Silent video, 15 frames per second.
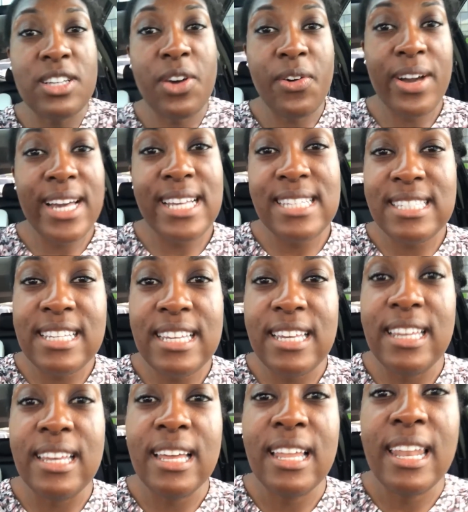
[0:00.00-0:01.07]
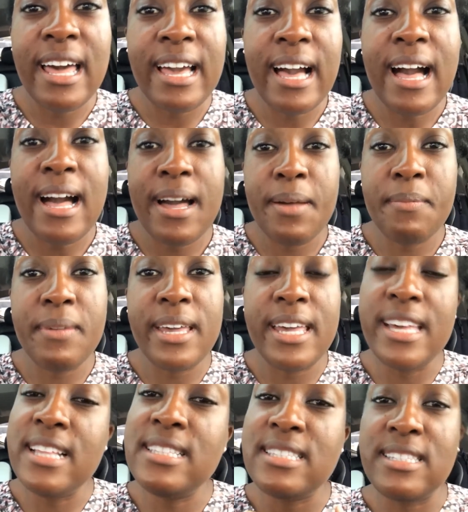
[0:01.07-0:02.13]
crazy. Like I'm
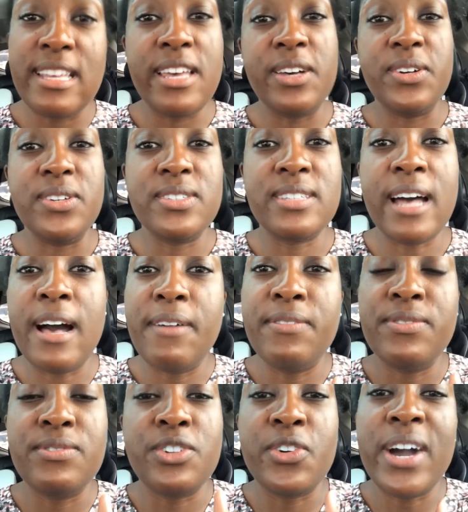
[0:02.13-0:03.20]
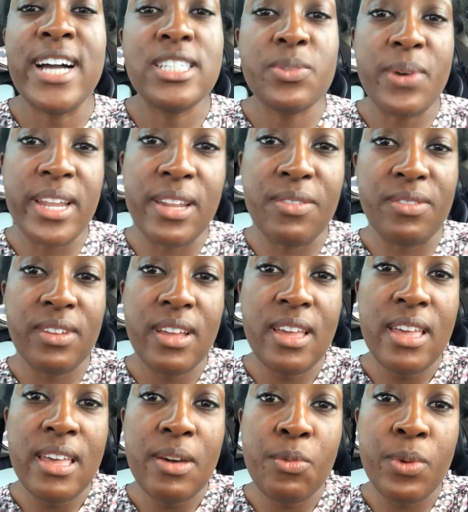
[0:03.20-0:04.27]
in sales. I've graduated
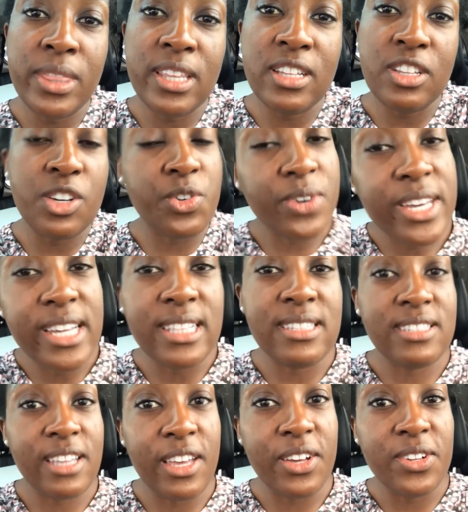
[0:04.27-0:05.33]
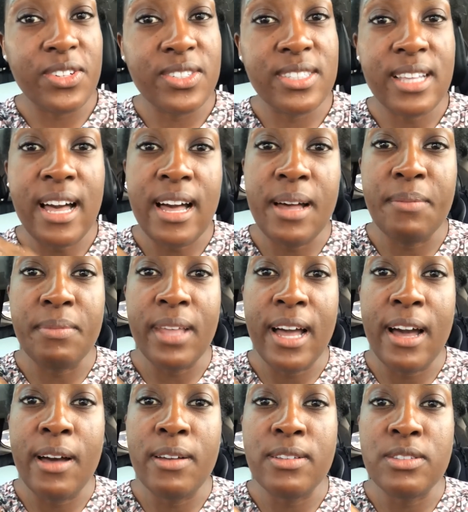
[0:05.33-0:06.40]
with a degree in sales. Um,
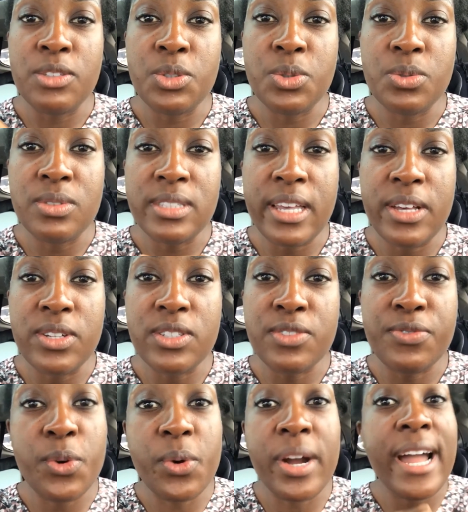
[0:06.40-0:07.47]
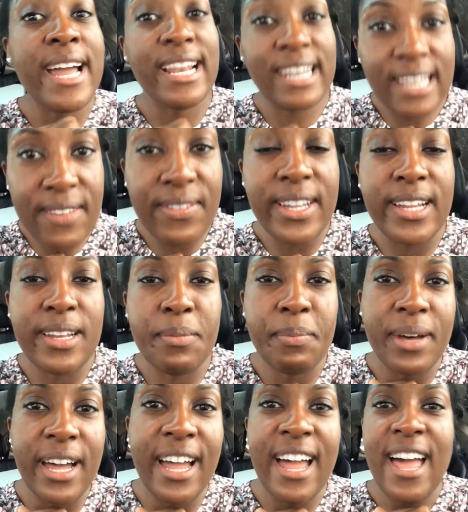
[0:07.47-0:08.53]
I do sales for a living,
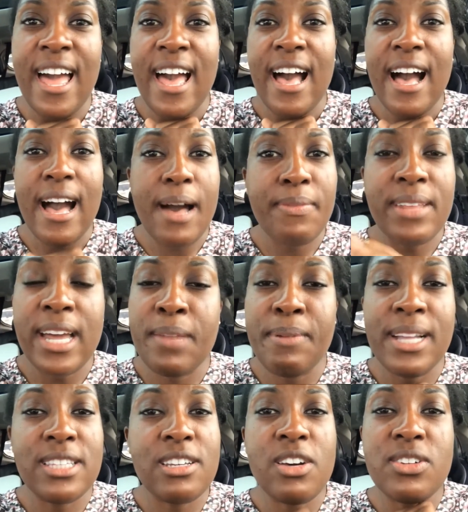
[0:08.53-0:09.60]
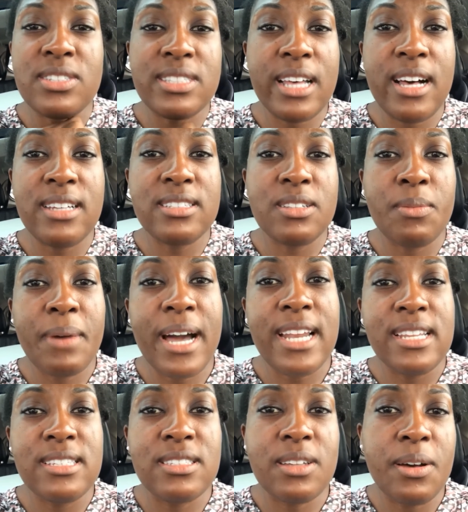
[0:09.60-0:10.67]
but I'm not about to go sell
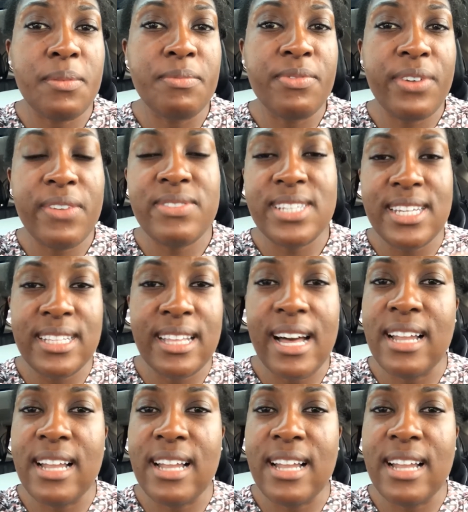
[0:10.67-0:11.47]
nobody some $15,